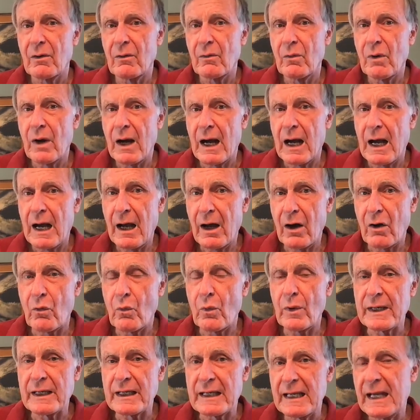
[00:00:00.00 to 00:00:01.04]
how
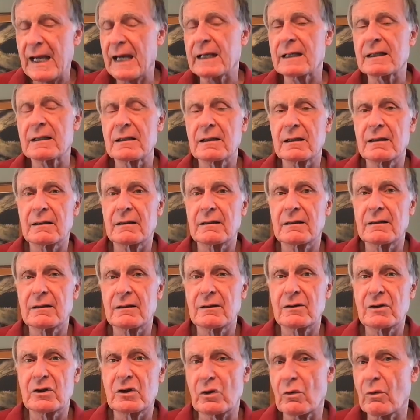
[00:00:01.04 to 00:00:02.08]
we get
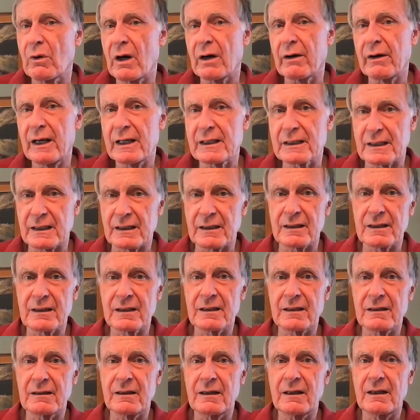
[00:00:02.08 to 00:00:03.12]
to our essence
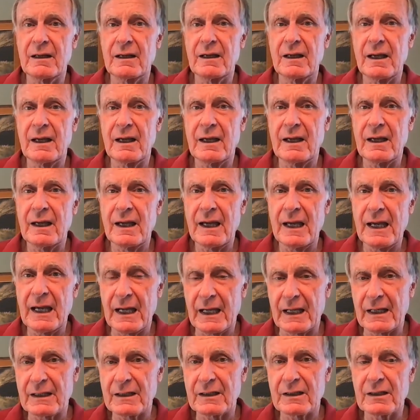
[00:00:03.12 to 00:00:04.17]

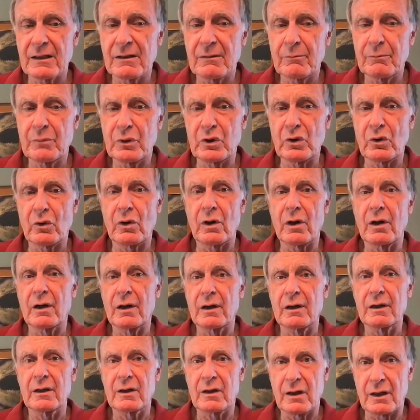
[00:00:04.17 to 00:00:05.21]
as pure
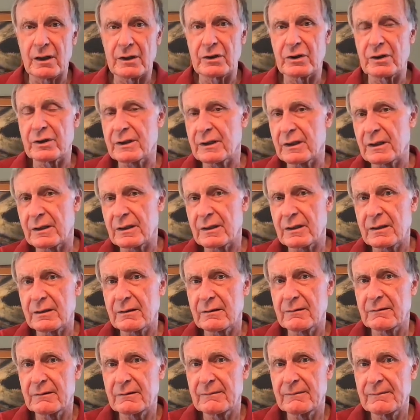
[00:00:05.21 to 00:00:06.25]
consciousness.
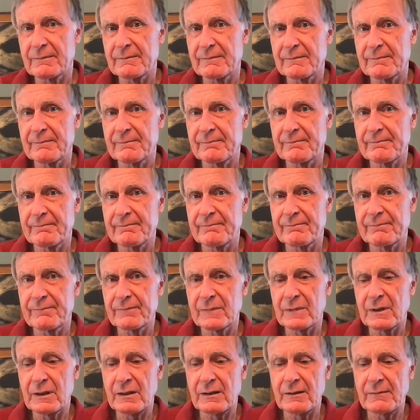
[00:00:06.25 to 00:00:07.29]

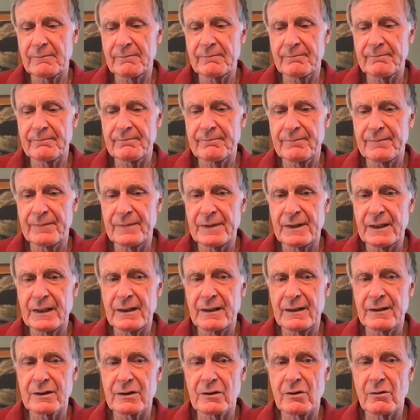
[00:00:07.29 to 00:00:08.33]
Okay?
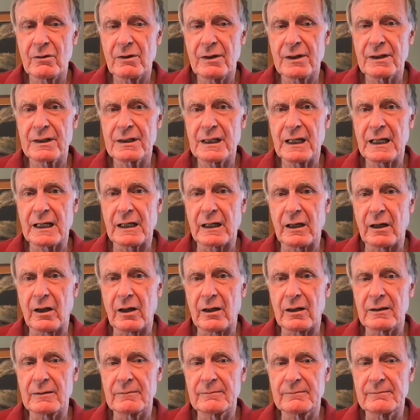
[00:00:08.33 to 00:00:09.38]
Let's go to the second
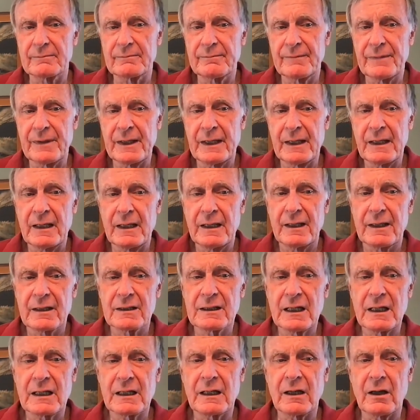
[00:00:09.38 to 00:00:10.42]
law. The
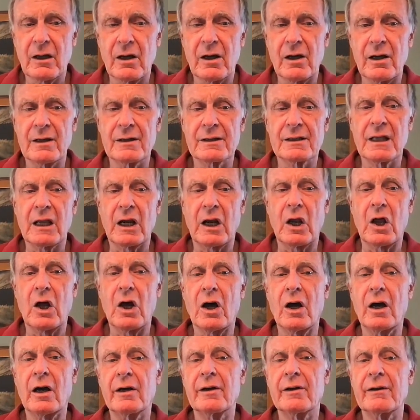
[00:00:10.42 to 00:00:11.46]
second law is the
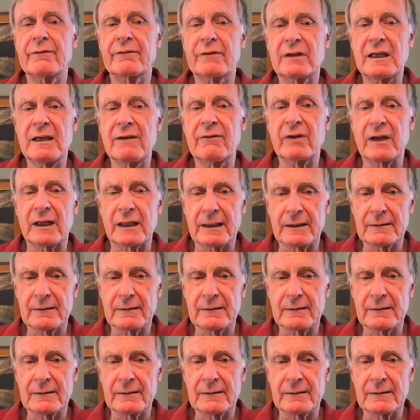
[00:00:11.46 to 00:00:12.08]
law of giving.